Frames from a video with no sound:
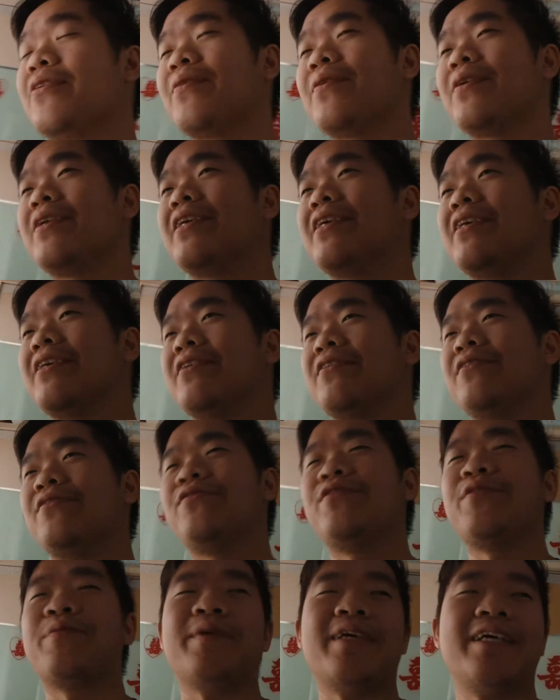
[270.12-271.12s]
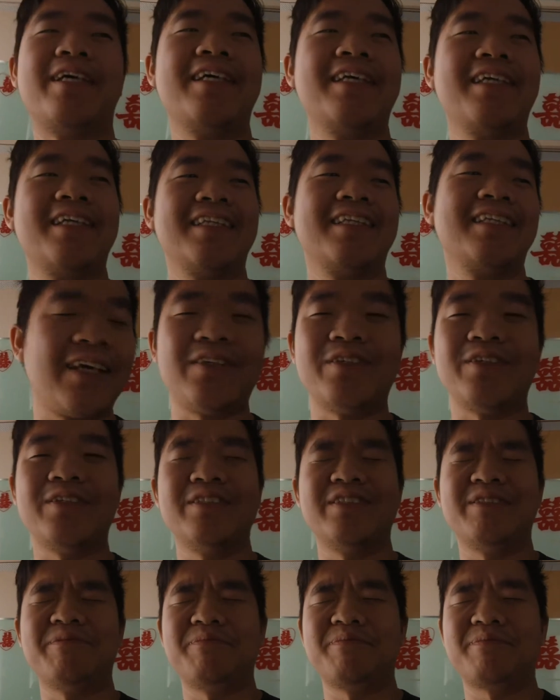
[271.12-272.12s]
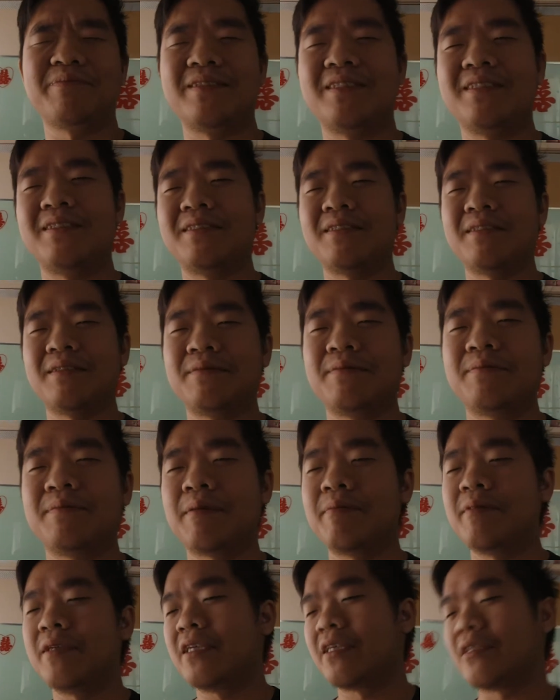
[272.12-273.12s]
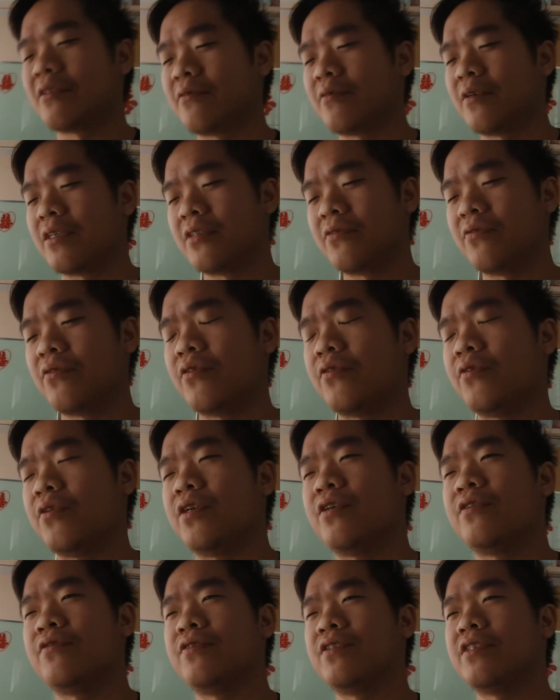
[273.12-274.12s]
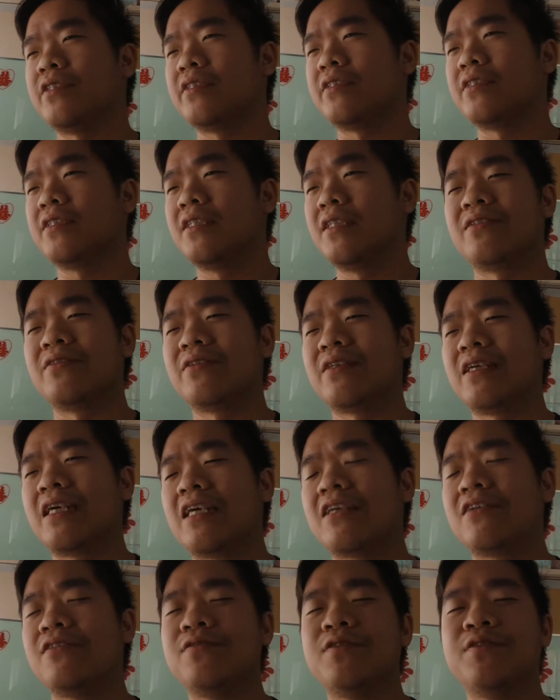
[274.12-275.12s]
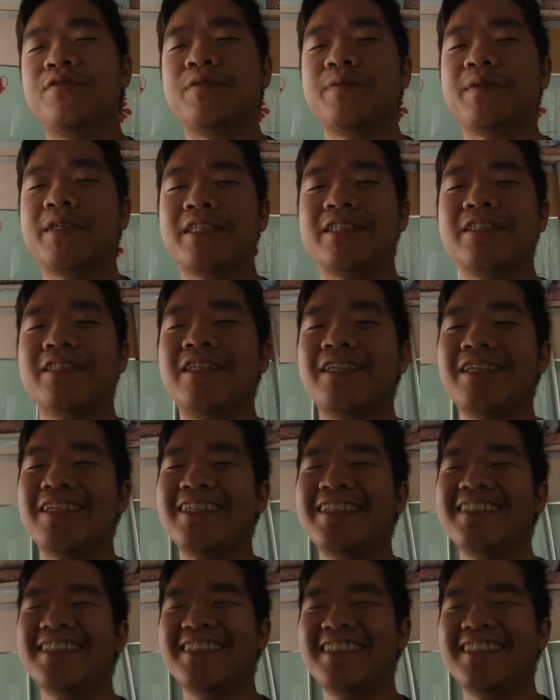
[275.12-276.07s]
already for me. I don't know. Probably gonna rest for first. See if hangover from yesterday.